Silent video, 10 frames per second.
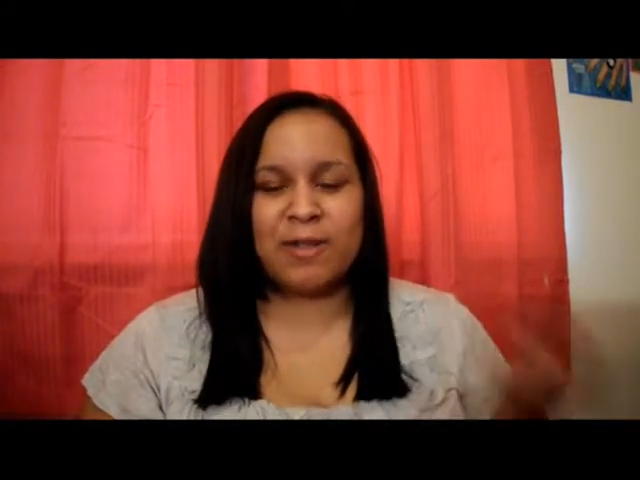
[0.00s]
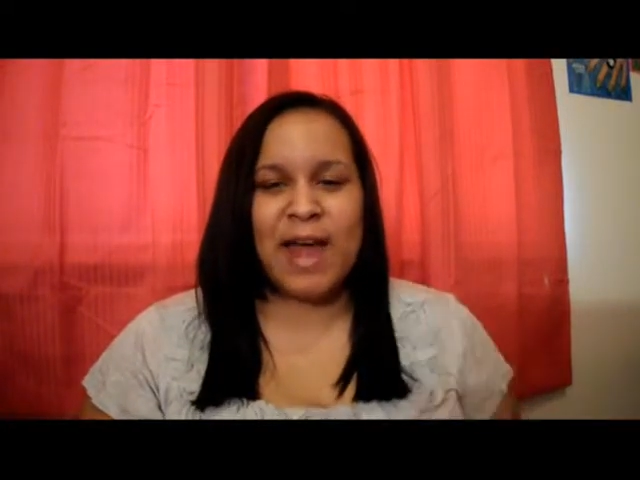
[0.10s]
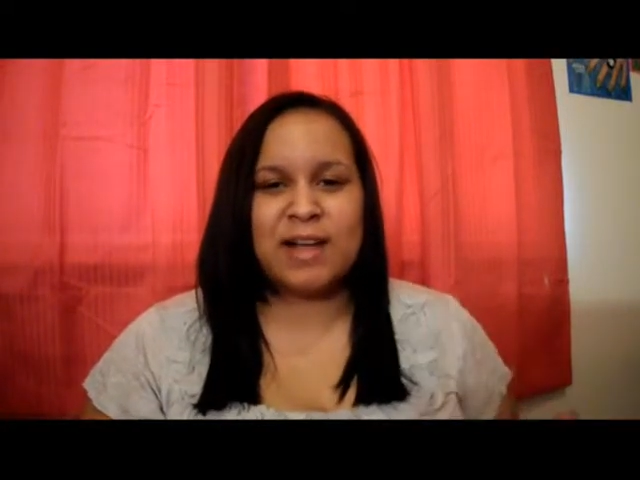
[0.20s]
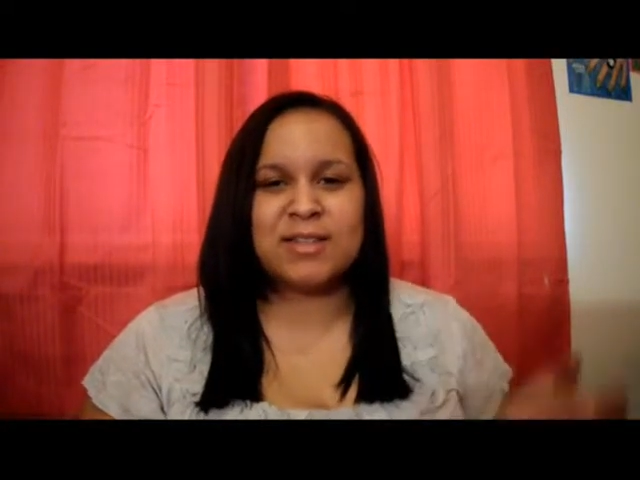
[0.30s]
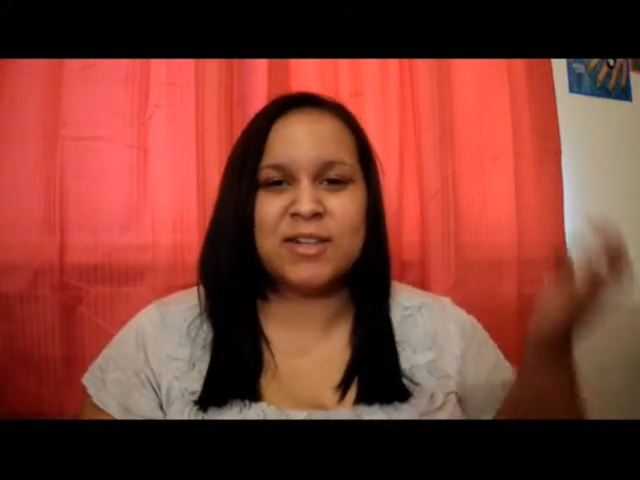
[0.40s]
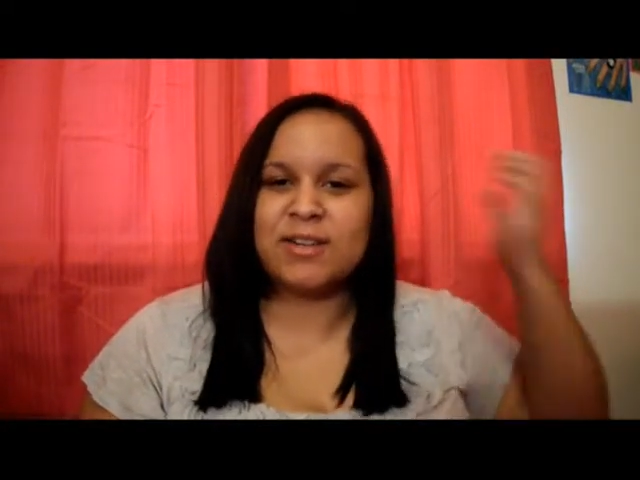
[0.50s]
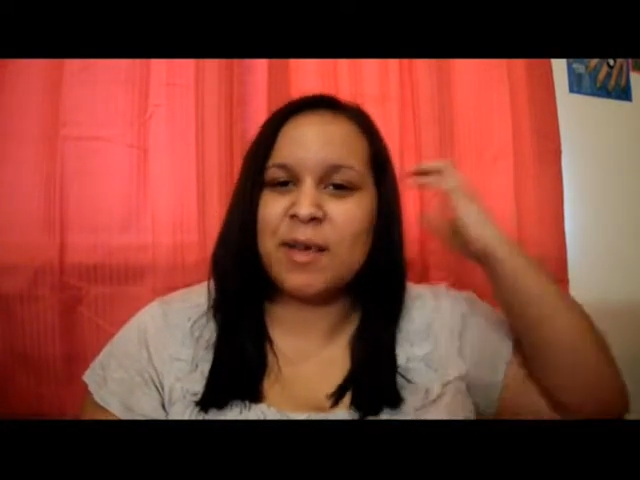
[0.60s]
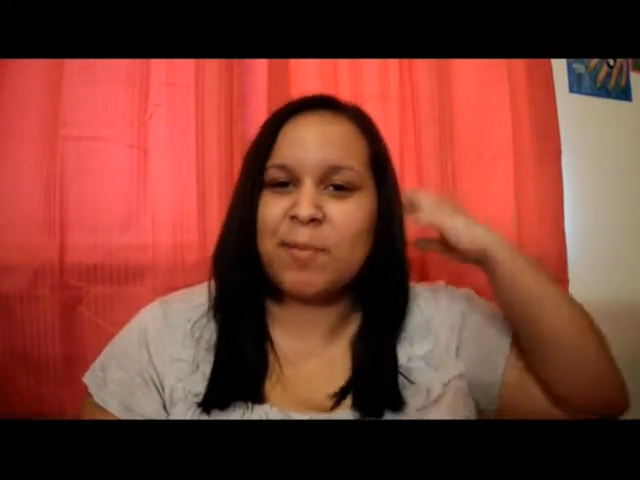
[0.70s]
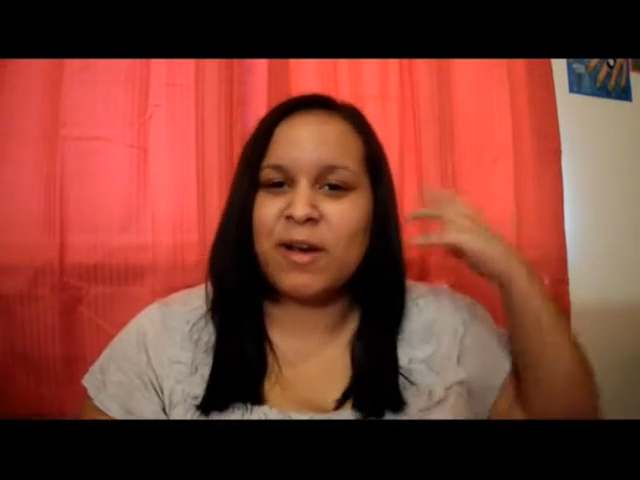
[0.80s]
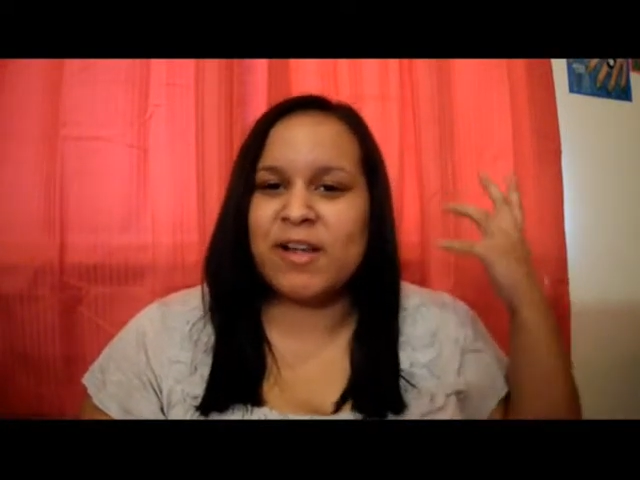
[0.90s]
relaxer,
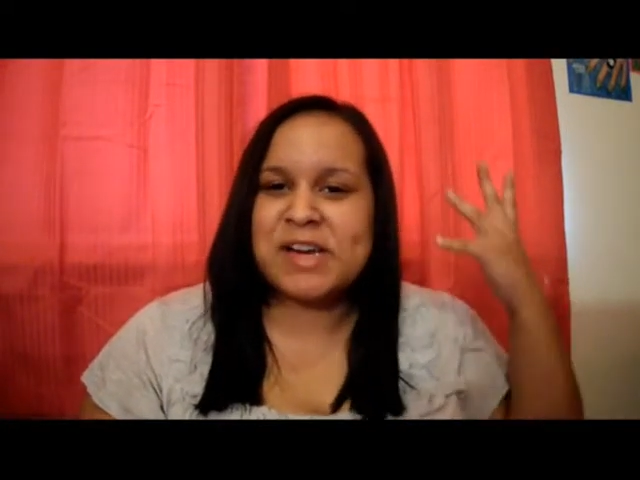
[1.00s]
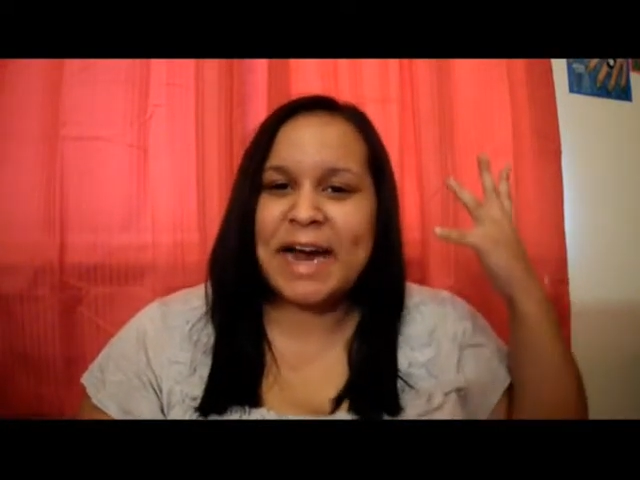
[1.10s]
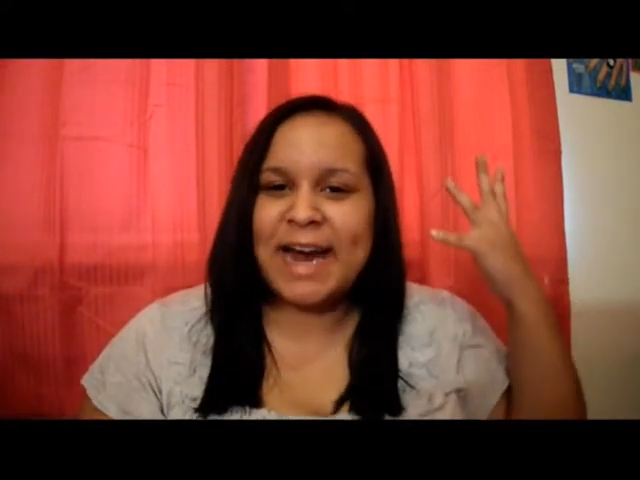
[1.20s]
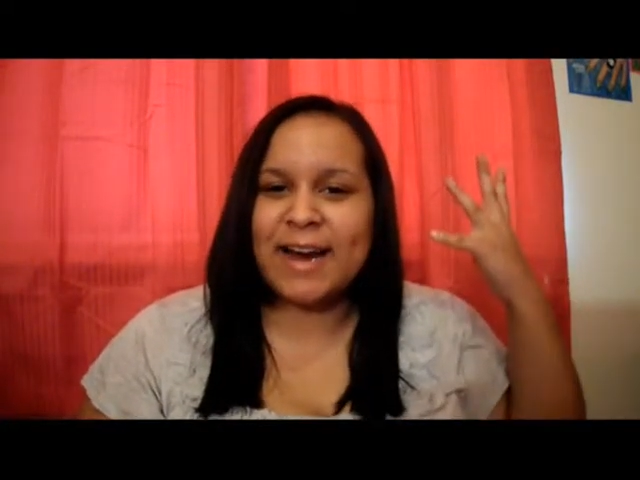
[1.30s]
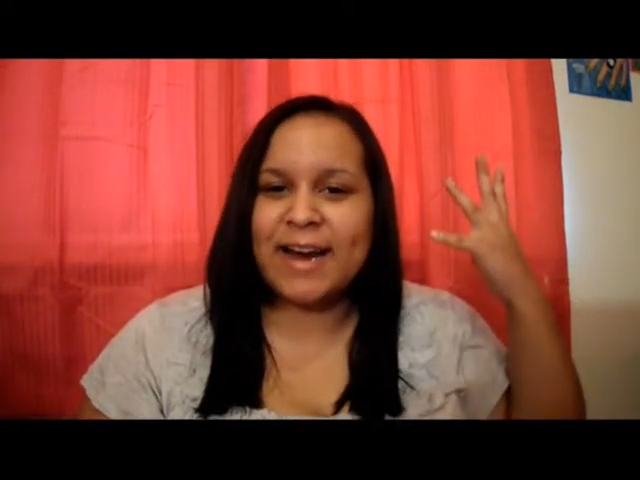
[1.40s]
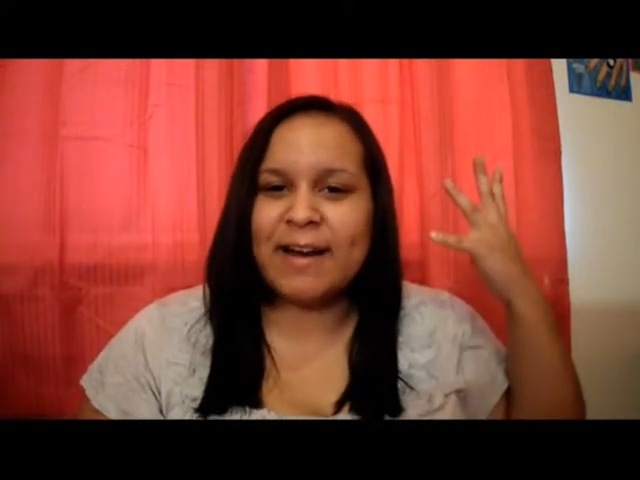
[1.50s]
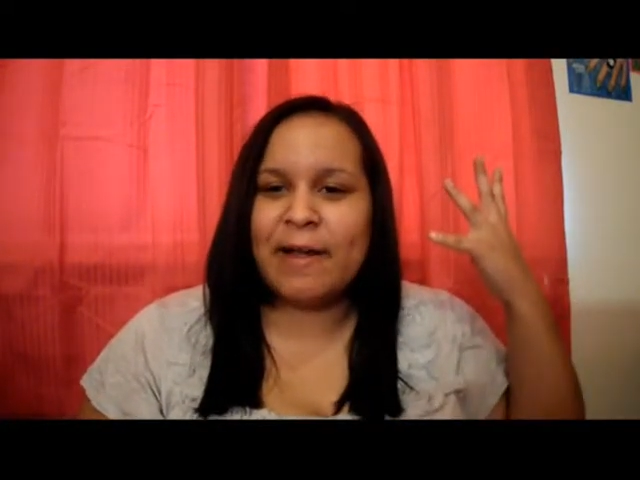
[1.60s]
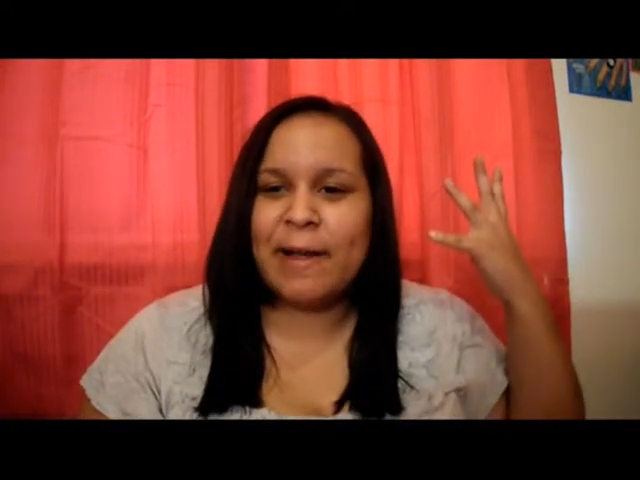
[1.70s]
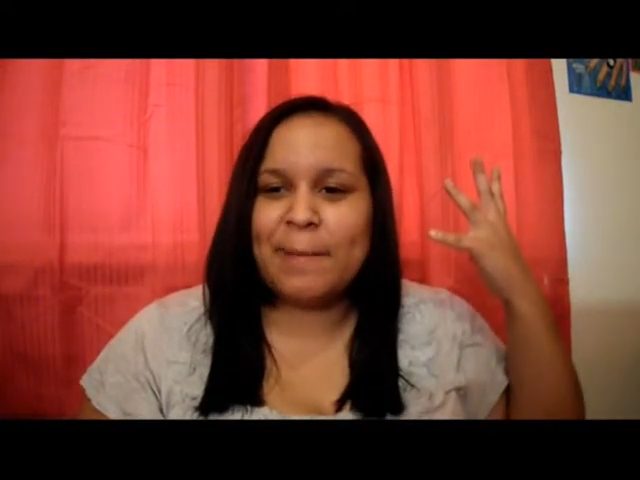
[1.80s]
they put on your hair,